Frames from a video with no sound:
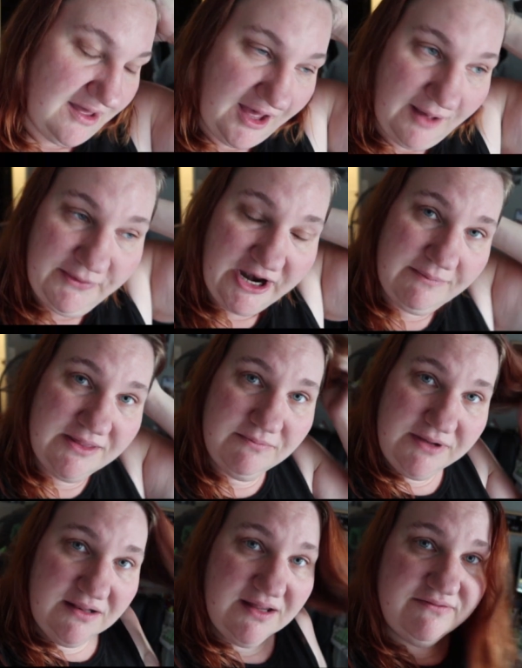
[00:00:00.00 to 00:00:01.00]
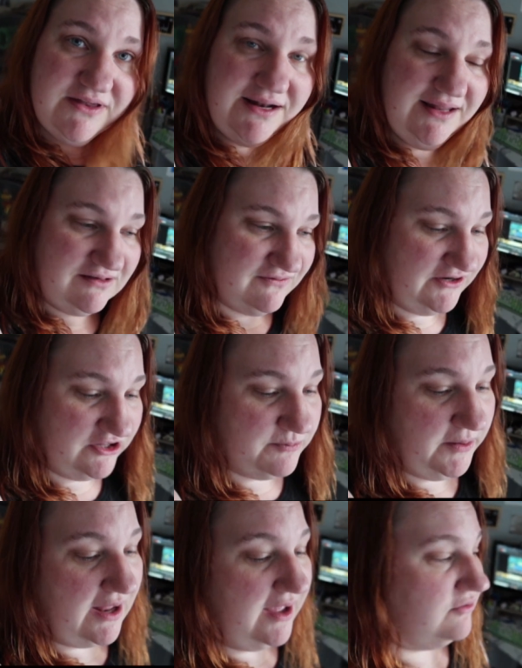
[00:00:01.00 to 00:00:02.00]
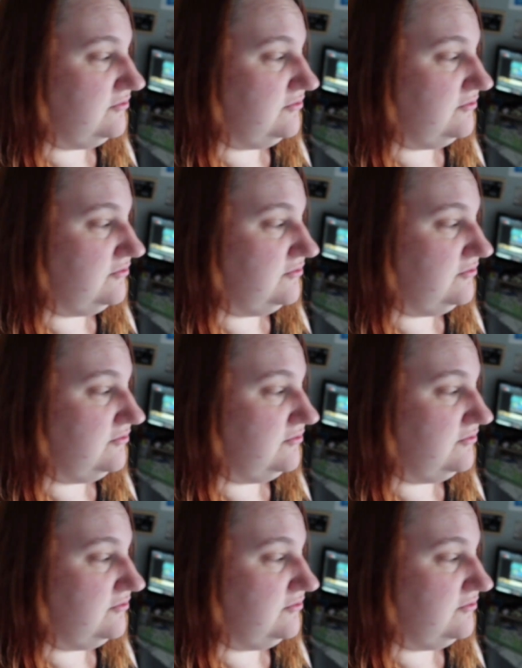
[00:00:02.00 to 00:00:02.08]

um, that I'm in the middle of that I'd like to finish, but I